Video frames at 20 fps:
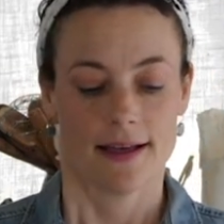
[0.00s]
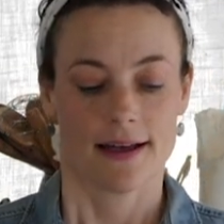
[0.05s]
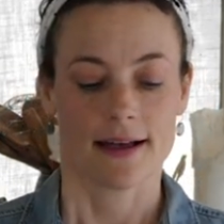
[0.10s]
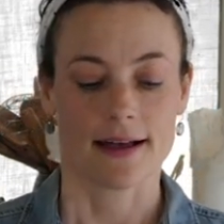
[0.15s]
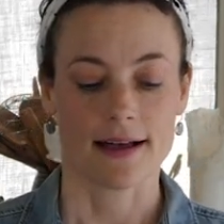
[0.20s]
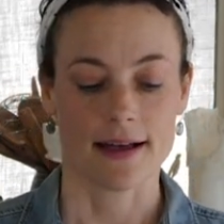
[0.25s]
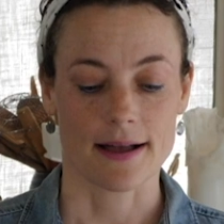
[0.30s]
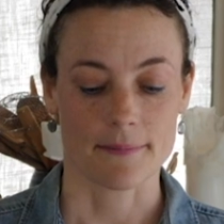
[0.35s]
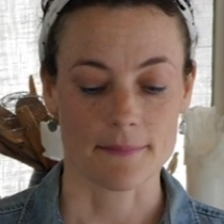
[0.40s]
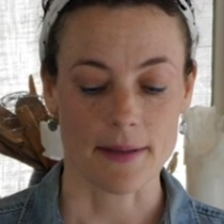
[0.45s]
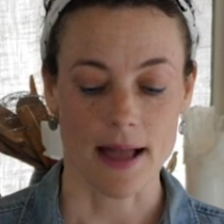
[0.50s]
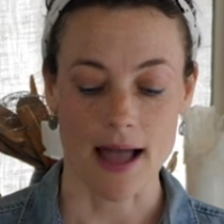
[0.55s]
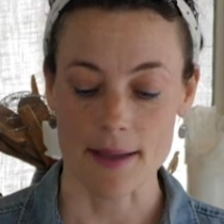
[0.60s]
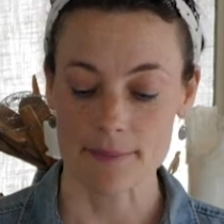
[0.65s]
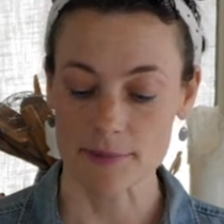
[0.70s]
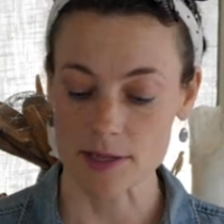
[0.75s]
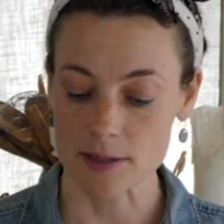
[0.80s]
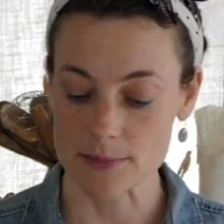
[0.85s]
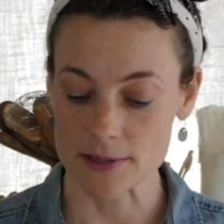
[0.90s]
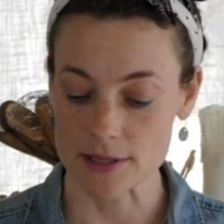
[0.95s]

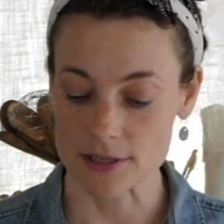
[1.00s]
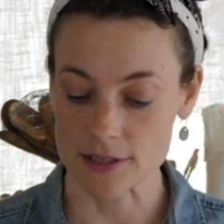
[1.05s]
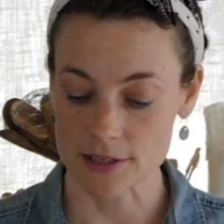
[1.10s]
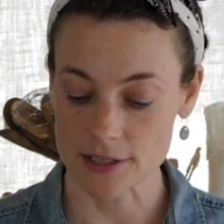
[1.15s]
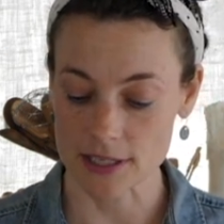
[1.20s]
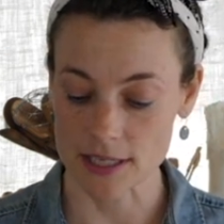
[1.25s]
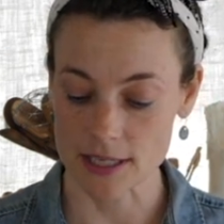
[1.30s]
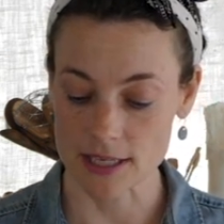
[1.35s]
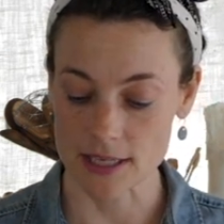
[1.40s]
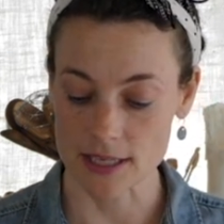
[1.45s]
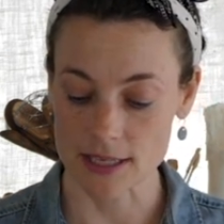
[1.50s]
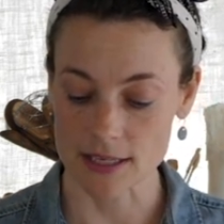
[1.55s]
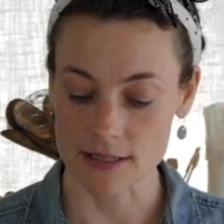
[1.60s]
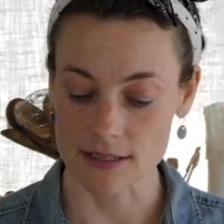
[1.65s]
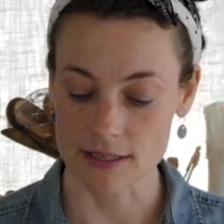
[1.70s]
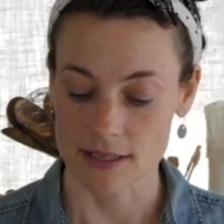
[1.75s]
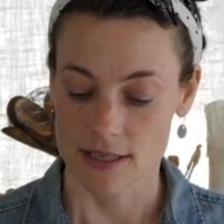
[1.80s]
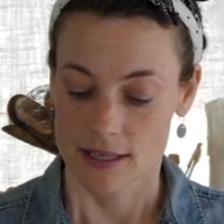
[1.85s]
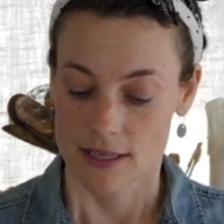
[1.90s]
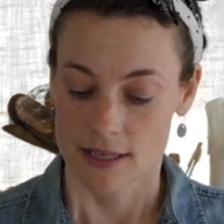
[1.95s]
I'm going to be
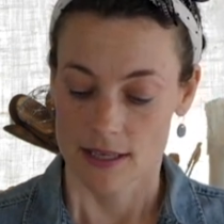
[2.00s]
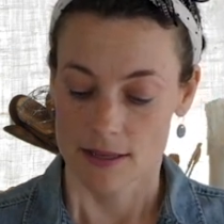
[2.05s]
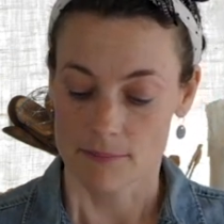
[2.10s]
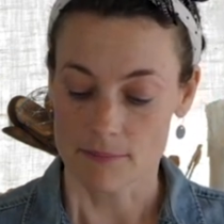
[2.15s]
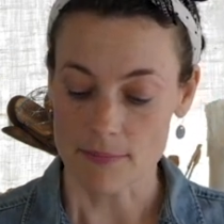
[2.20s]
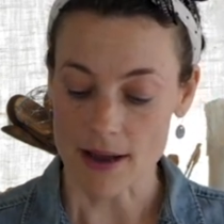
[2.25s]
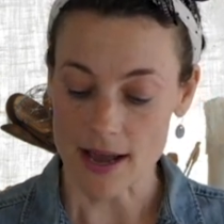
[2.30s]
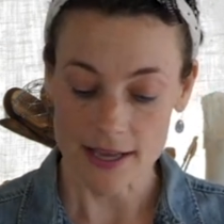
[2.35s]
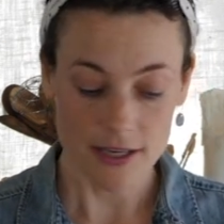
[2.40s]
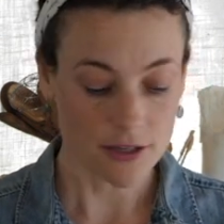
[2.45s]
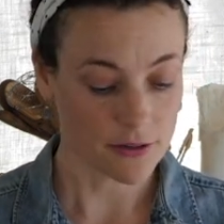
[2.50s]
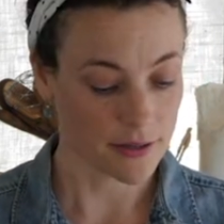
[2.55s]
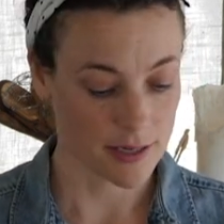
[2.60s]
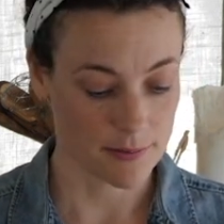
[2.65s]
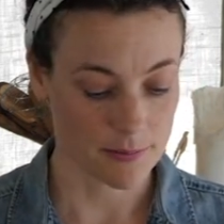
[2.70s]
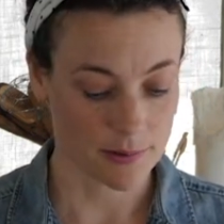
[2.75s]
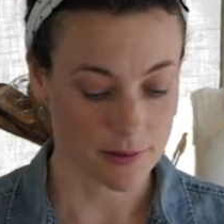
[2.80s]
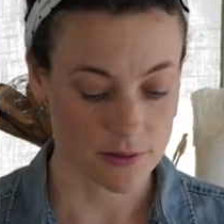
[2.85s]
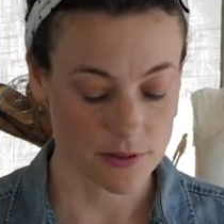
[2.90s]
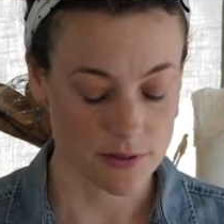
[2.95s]
cooking my
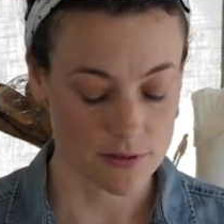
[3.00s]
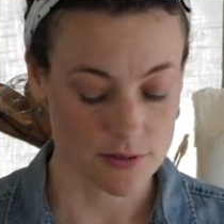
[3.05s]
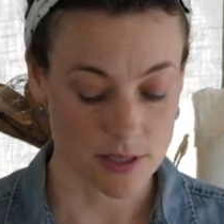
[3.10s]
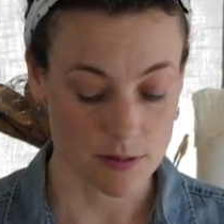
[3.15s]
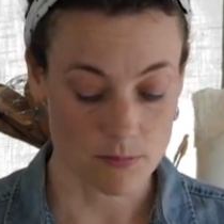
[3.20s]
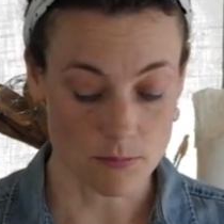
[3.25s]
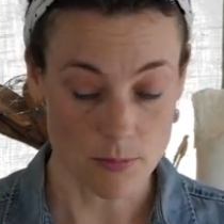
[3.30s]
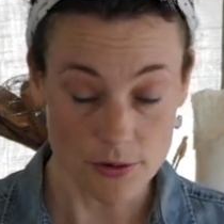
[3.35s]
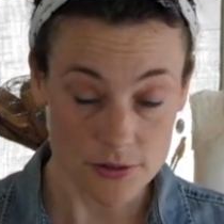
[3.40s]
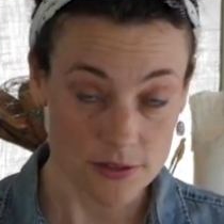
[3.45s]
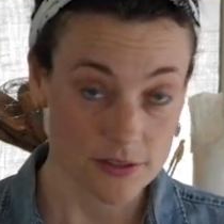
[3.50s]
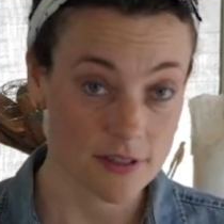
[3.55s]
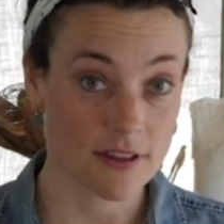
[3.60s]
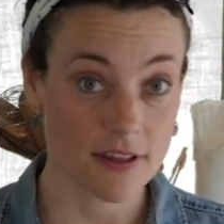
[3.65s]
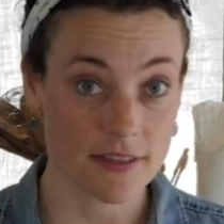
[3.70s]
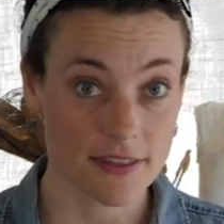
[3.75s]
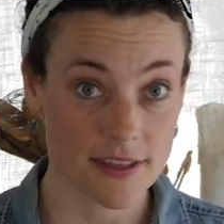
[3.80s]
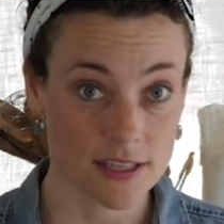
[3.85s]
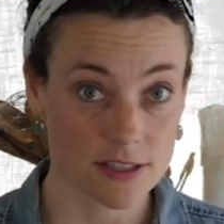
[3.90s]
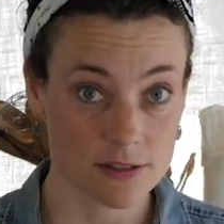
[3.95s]
grain bowl using most of
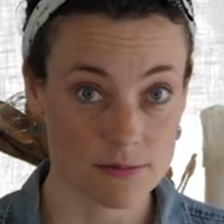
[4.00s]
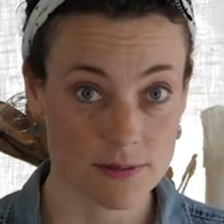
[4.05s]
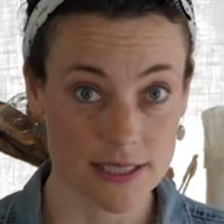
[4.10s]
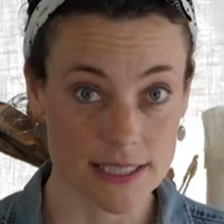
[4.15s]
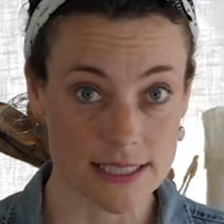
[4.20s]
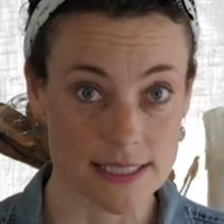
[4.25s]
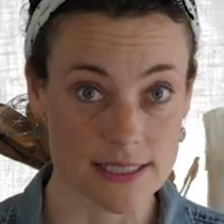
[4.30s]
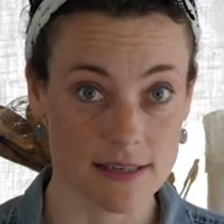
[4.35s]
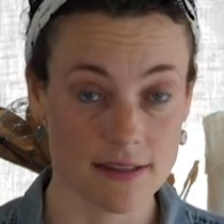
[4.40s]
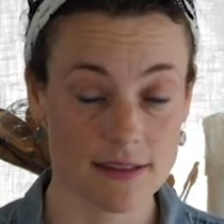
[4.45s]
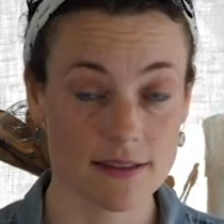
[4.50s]
the things we listed